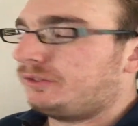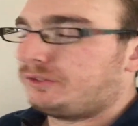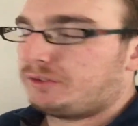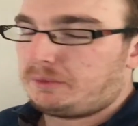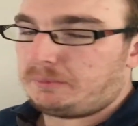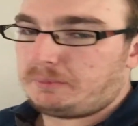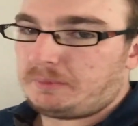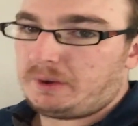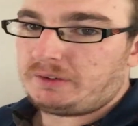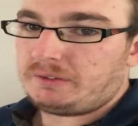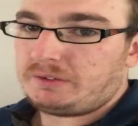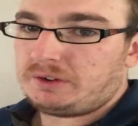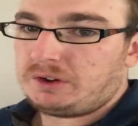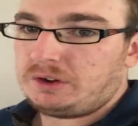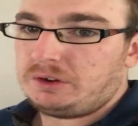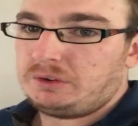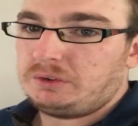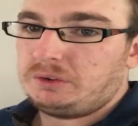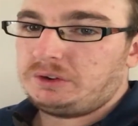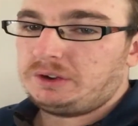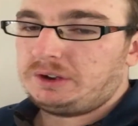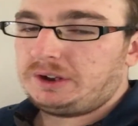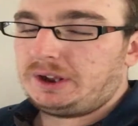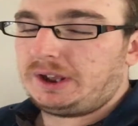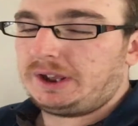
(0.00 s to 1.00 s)
tomorrow,
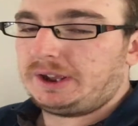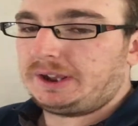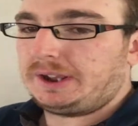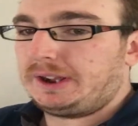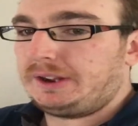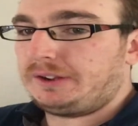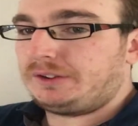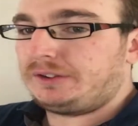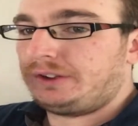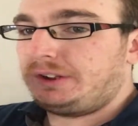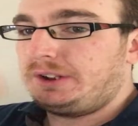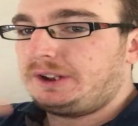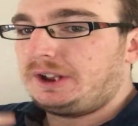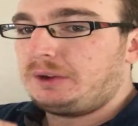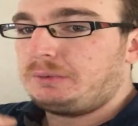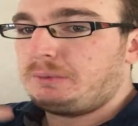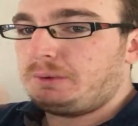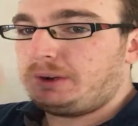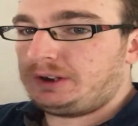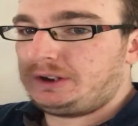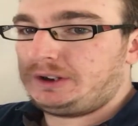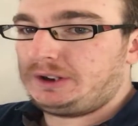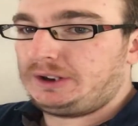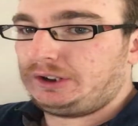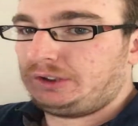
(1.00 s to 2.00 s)
aka today
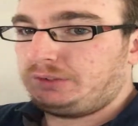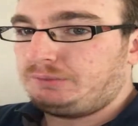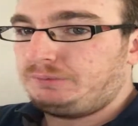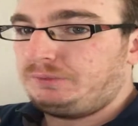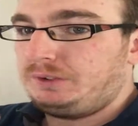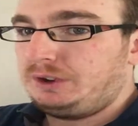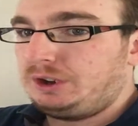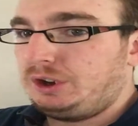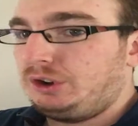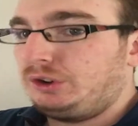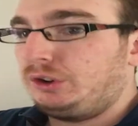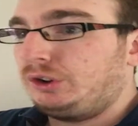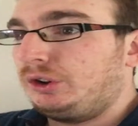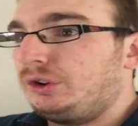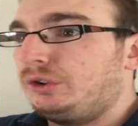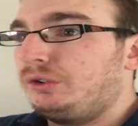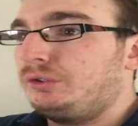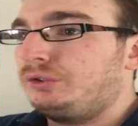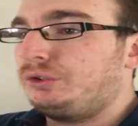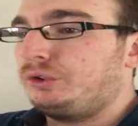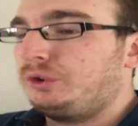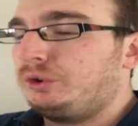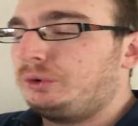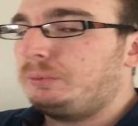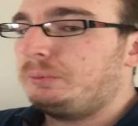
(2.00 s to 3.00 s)
when this video goes
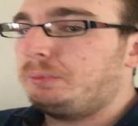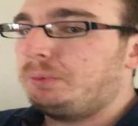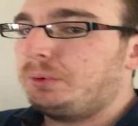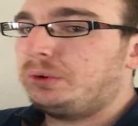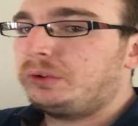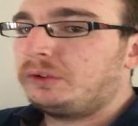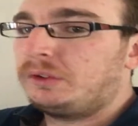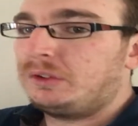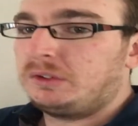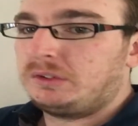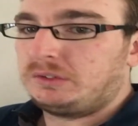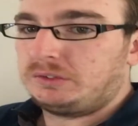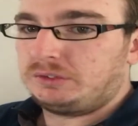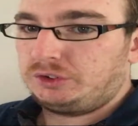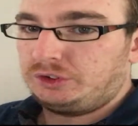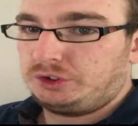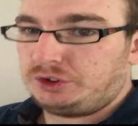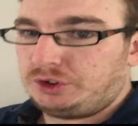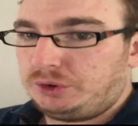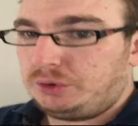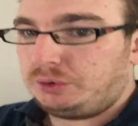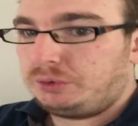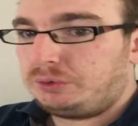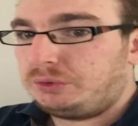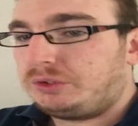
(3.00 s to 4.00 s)
up,
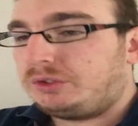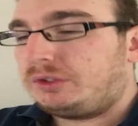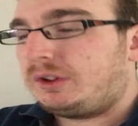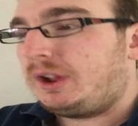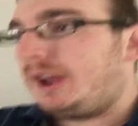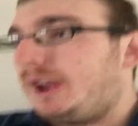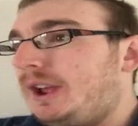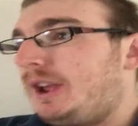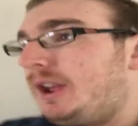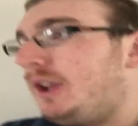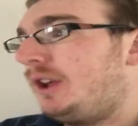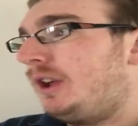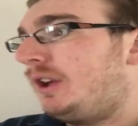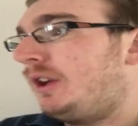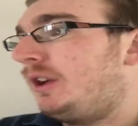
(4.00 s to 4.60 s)
Tuesday